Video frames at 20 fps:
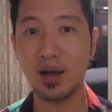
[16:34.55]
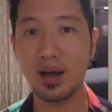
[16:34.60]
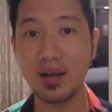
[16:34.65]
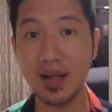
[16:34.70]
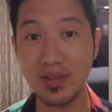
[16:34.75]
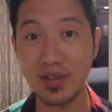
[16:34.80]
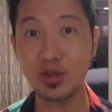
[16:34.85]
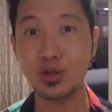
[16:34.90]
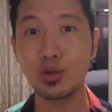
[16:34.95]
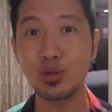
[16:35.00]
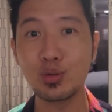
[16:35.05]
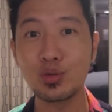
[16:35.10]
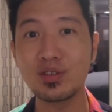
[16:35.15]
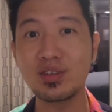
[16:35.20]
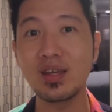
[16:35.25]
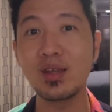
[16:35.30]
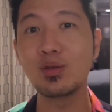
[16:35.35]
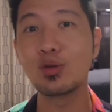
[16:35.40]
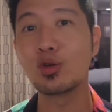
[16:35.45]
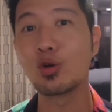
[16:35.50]
Another cool
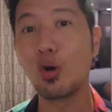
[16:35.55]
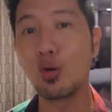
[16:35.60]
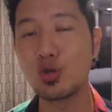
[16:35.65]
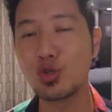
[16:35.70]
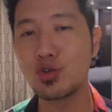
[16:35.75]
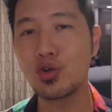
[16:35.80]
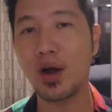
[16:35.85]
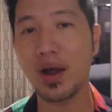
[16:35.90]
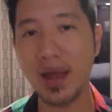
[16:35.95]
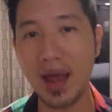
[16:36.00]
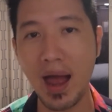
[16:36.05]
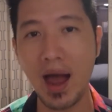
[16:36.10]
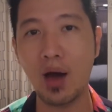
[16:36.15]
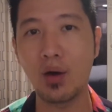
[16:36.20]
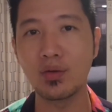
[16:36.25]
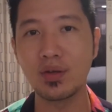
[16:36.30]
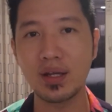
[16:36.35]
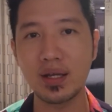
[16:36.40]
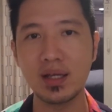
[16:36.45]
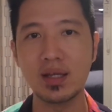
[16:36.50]
thing to go try
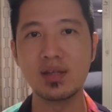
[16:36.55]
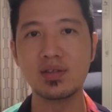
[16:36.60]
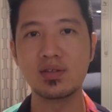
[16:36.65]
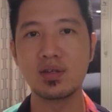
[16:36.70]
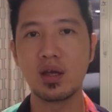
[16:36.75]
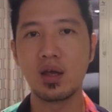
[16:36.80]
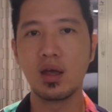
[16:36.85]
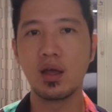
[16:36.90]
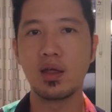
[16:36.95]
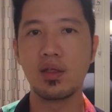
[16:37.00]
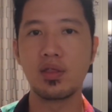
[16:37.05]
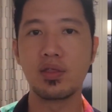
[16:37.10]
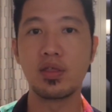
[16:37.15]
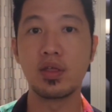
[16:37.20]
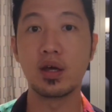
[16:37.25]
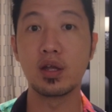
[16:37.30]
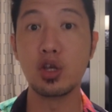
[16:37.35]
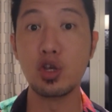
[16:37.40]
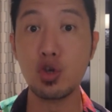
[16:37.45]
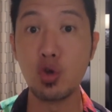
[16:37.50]
out is
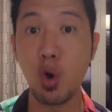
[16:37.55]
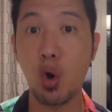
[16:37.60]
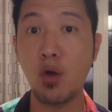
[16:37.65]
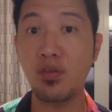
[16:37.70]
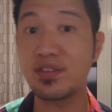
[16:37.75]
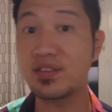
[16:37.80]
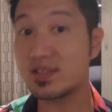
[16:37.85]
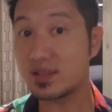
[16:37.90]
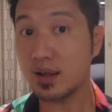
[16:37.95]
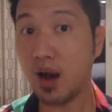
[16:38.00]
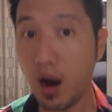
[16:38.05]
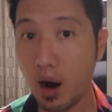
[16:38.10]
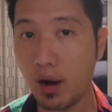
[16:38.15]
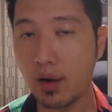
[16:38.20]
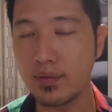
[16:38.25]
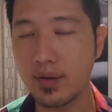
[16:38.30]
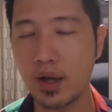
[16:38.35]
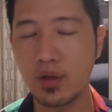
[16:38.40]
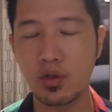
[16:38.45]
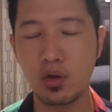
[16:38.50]
the North
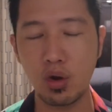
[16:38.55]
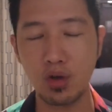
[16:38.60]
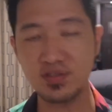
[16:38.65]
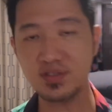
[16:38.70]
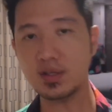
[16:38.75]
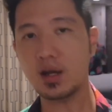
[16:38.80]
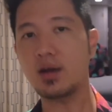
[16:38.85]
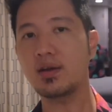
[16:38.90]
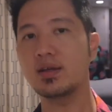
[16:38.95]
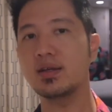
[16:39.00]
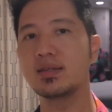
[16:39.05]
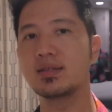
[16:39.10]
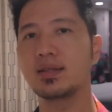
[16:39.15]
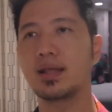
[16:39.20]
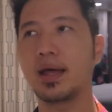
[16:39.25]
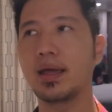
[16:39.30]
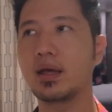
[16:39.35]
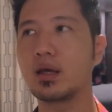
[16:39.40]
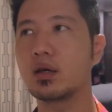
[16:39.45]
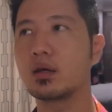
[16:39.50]
Star. Now, North Star is
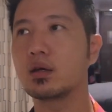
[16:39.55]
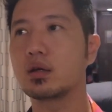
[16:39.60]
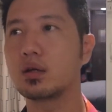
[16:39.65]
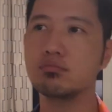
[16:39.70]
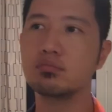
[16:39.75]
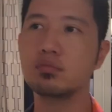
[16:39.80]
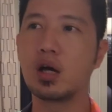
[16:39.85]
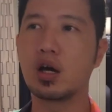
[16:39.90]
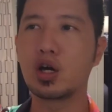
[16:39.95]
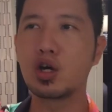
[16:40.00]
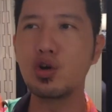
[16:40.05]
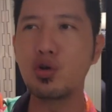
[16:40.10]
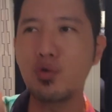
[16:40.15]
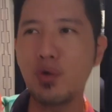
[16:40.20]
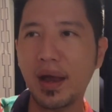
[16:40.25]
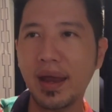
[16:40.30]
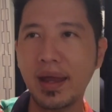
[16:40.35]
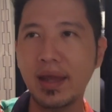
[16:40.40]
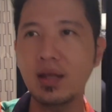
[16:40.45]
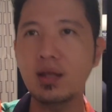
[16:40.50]
like a
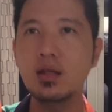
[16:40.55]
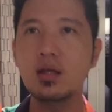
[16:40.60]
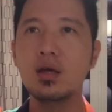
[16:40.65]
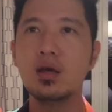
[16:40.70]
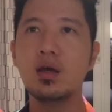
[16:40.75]
crane